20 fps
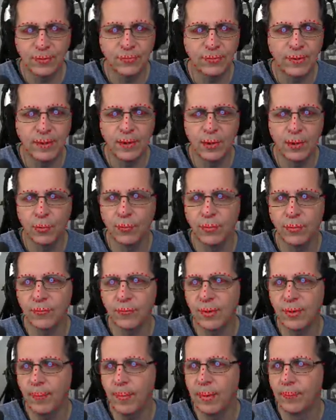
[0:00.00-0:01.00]
see here with
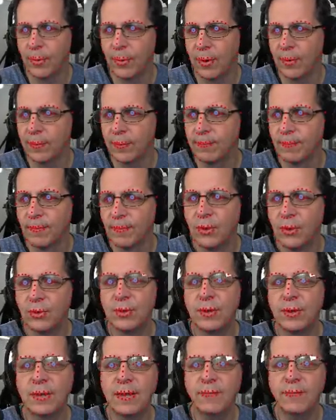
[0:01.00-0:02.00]
this hummingbird,
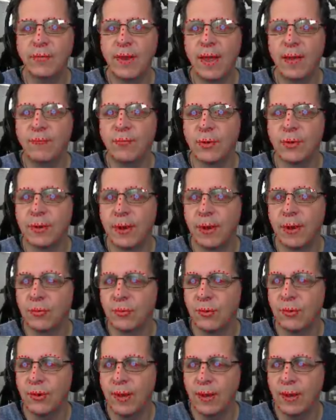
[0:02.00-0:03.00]
you can even have your
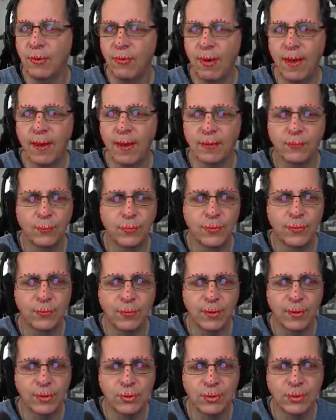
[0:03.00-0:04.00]
character interact with the
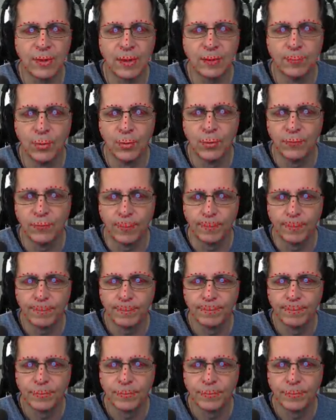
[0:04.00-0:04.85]
direction that you move them.